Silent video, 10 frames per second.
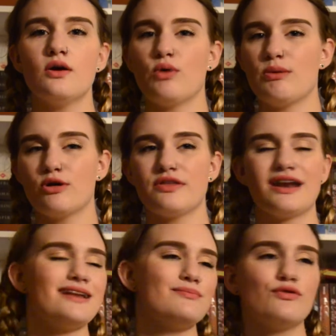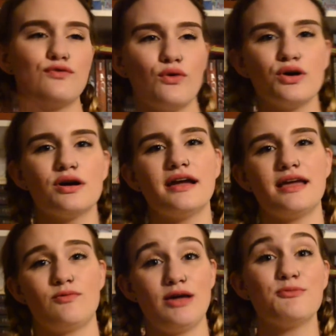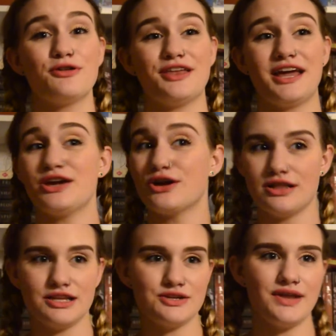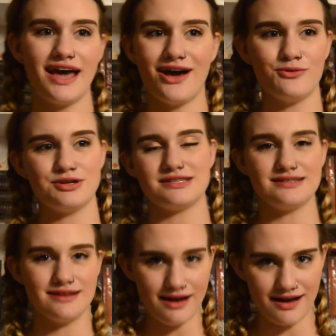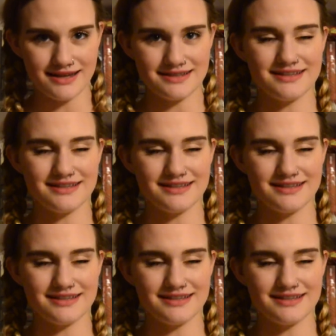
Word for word: way more than I did before, and way more than I currently do now, which is not